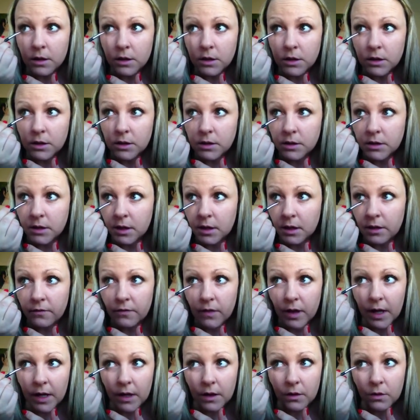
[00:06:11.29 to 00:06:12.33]
just to give
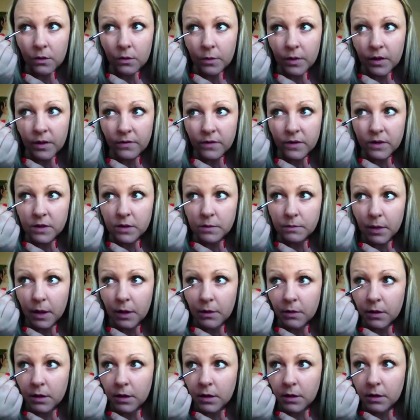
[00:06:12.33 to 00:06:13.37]
that little bit of a
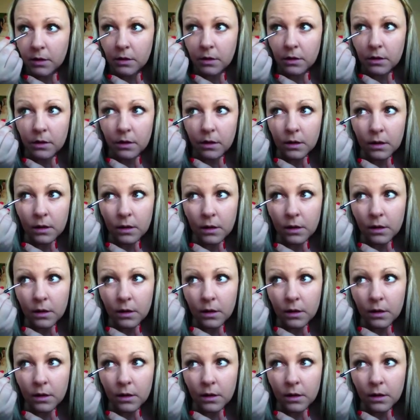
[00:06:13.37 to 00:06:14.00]
smoky look